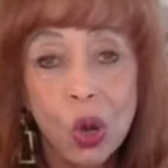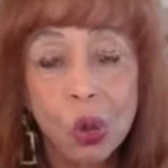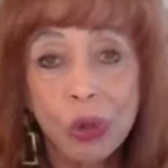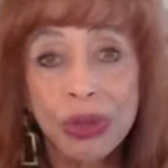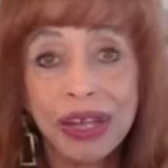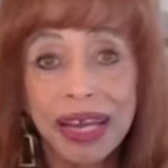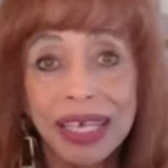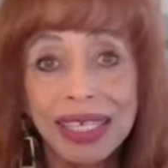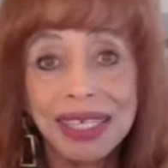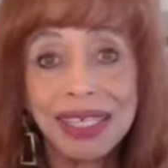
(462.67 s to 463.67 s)
work with
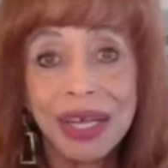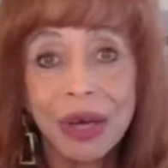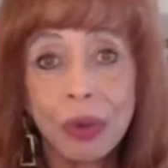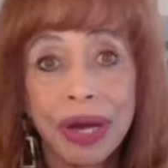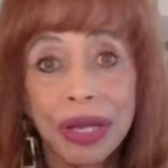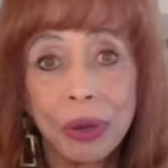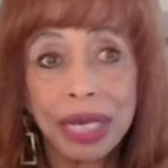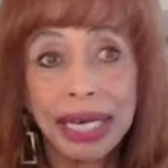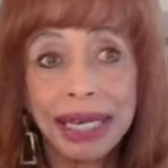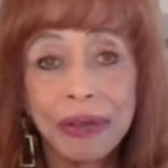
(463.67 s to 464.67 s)
clients where I go
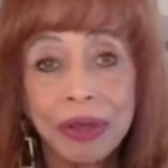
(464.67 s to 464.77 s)
and clean out